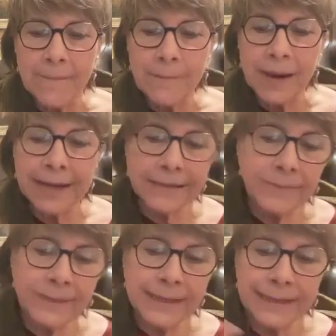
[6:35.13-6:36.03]
my
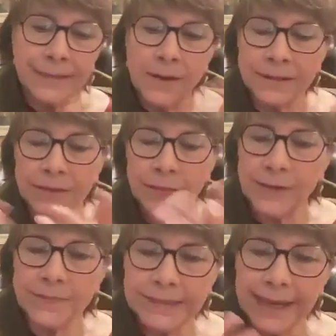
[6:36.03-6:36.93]
husband had launched a
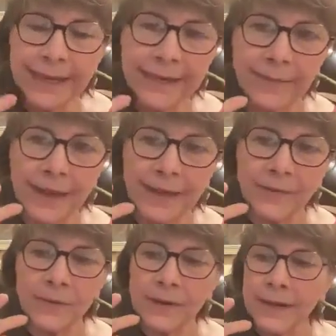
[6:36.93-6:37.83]
website about